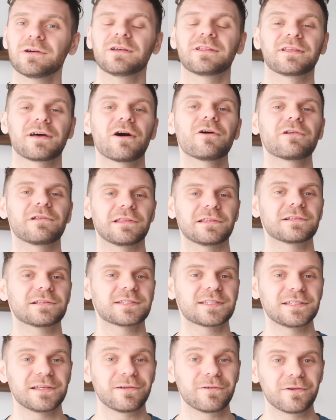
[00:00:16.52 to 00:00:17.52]
in our little
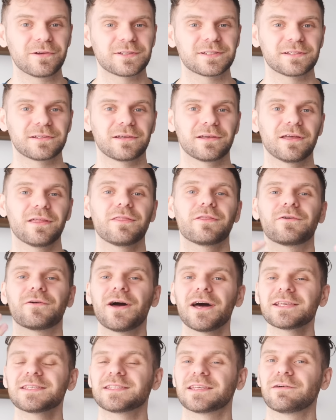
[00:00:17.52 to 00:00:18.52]
series, and there
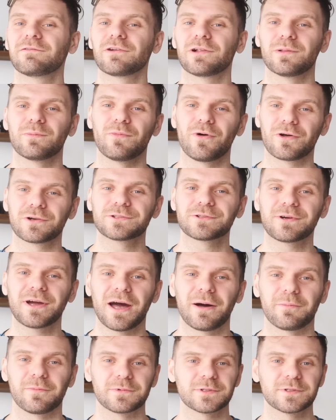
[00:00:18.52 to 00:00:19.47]
are several more to come,